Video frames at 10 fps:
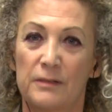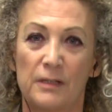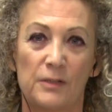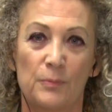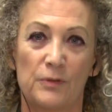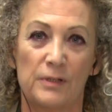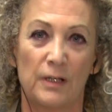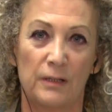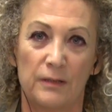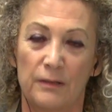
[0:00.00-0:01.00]

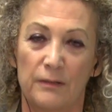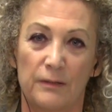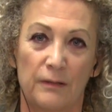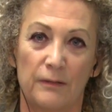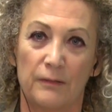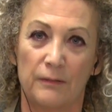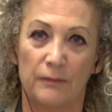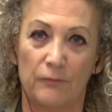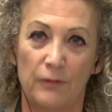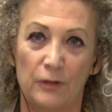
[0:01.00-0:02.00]

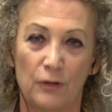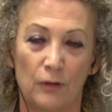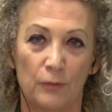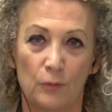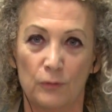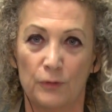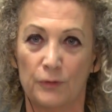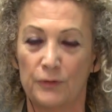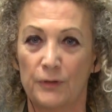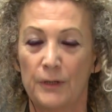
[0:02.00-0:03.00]
6% green card
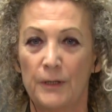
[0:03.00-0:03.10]
holders.